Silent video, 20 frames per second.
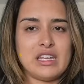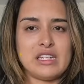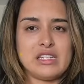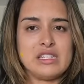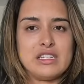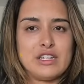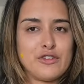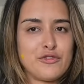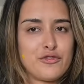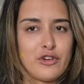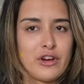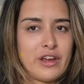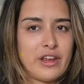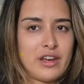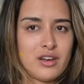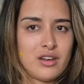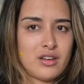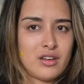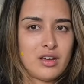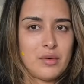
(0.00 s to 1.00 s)
indifferent
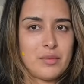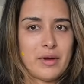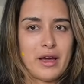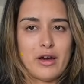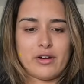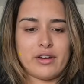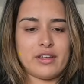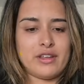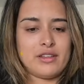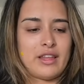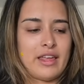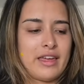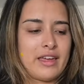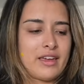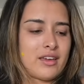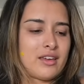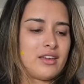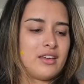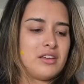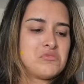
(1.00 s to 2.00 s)
about it.
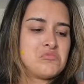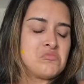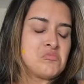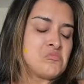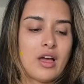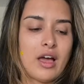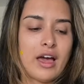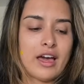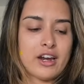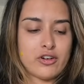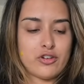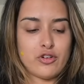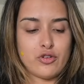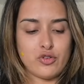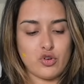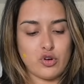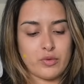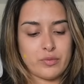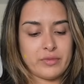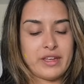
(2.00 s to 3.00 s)
Like I don't know,
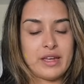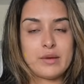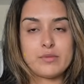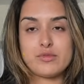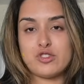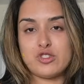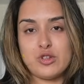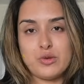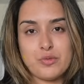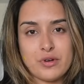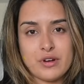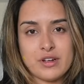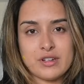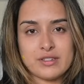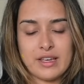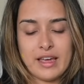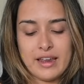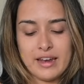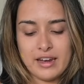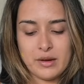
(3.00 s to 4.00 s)
normally I'm super
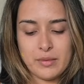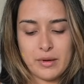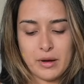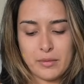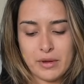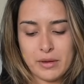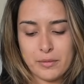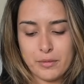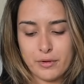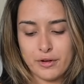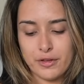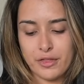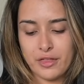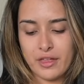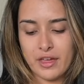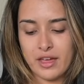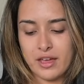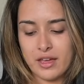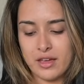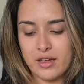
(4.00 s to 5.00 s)
excited about my
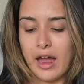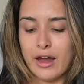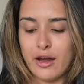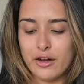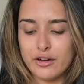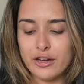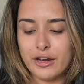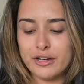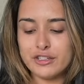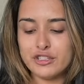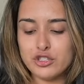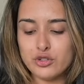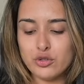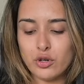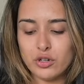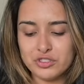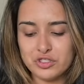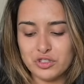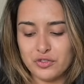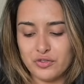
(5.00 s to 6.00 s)
birthday. I, I do
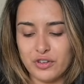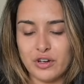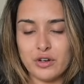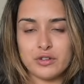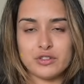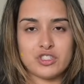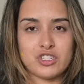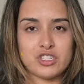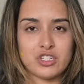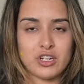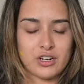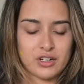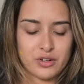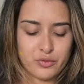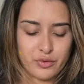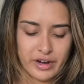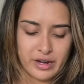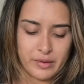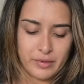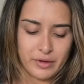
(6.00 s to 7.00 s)
also feel, I was just talking to
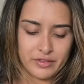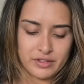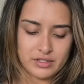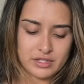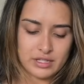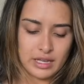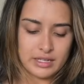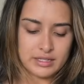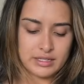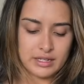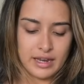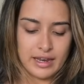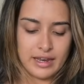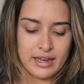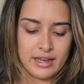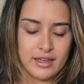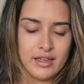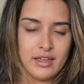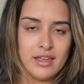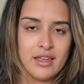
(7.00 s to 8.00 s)
Ryan about this last
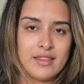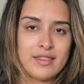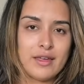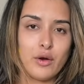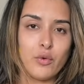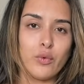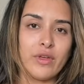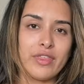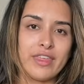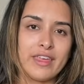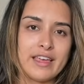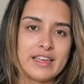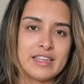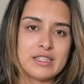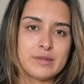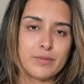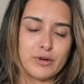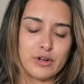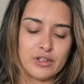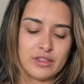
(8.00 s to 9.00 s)
night, that with his
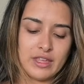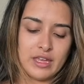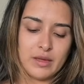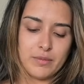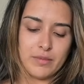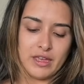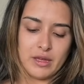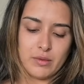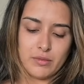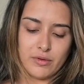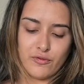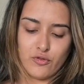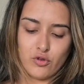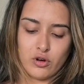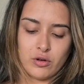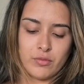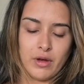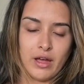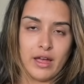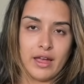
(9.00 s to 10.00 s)
birthday being
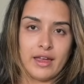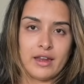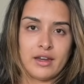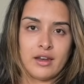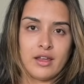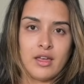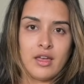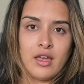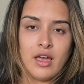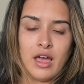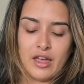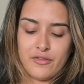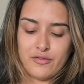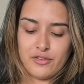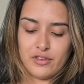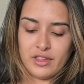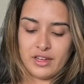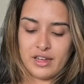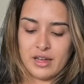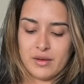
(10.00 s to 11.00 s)
before mine, I
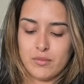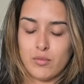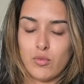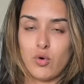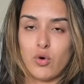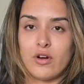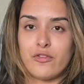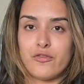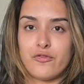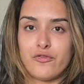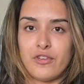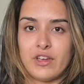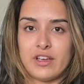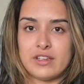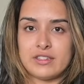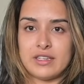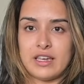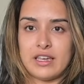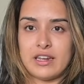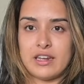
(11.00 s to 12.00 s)
feel like I'm more
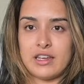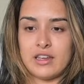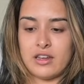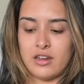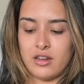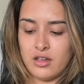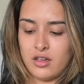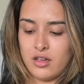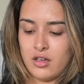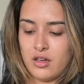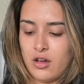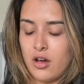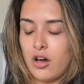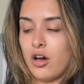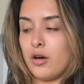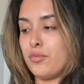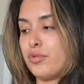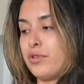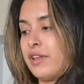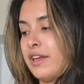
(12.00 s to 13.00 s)
fixated
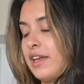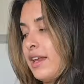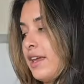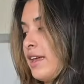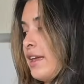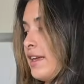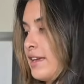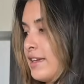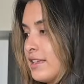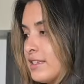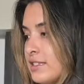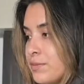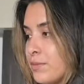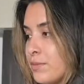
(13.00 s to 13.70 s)
on planning his